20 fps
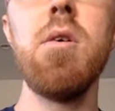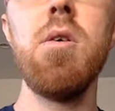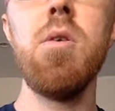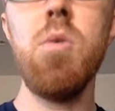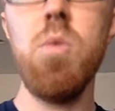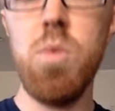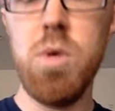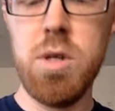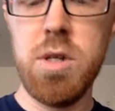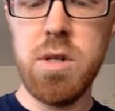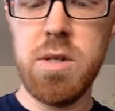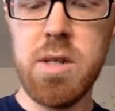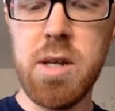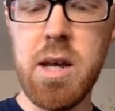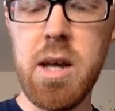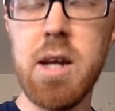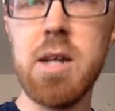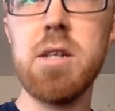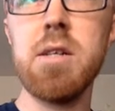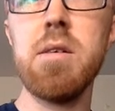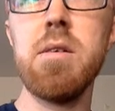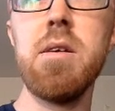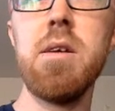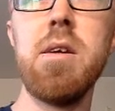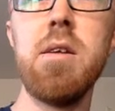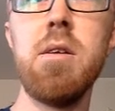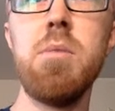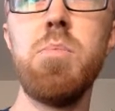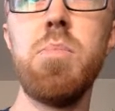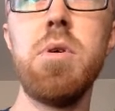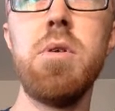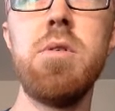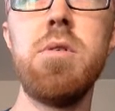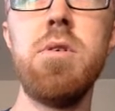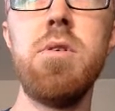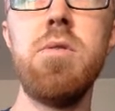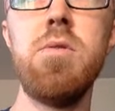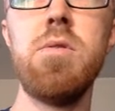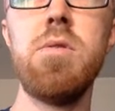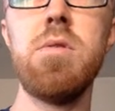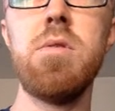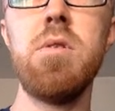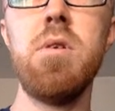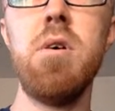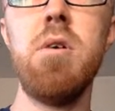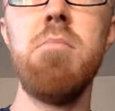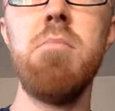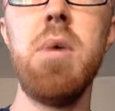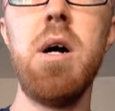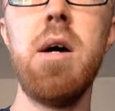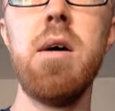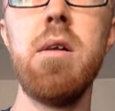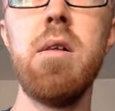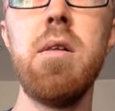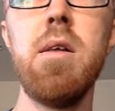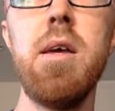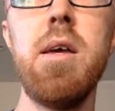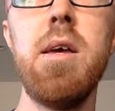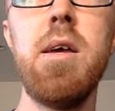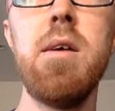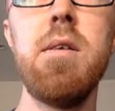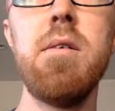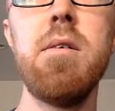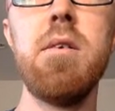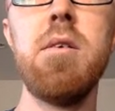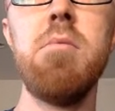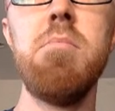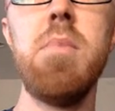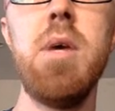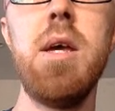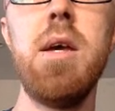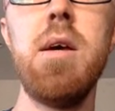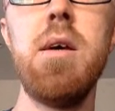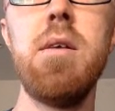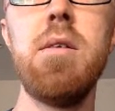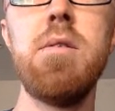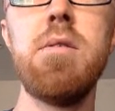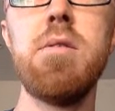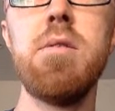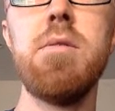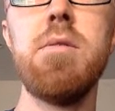which is actually going to produce a model and a command